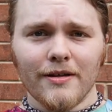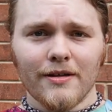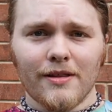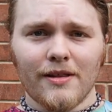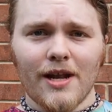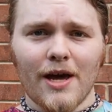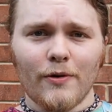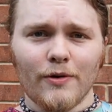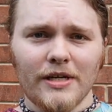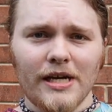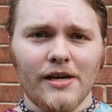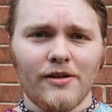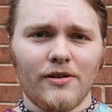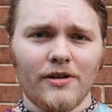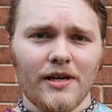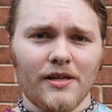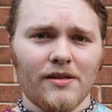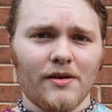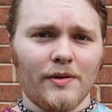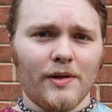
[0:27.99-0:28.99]
today we're taking a
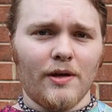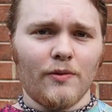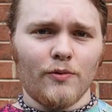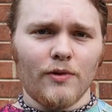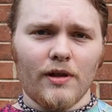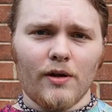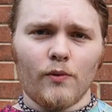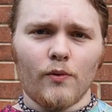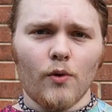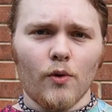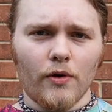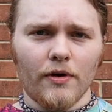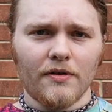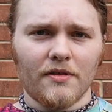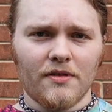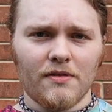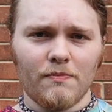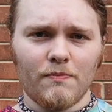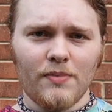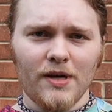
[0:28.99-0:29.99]
look at something that really
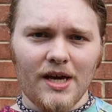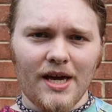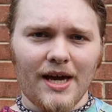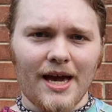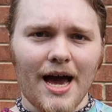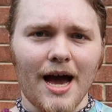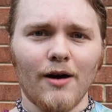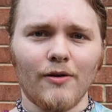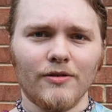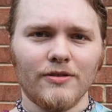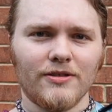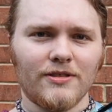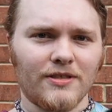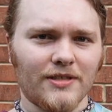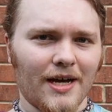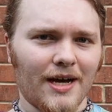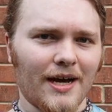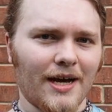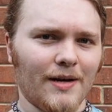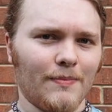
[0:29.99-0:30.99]
warrants being
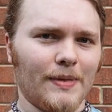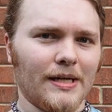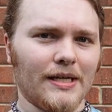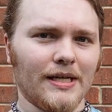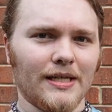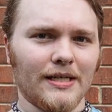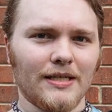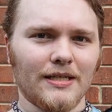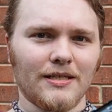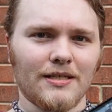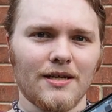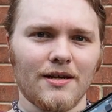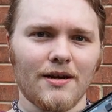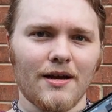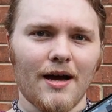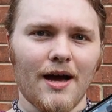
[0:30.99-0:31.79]
outside because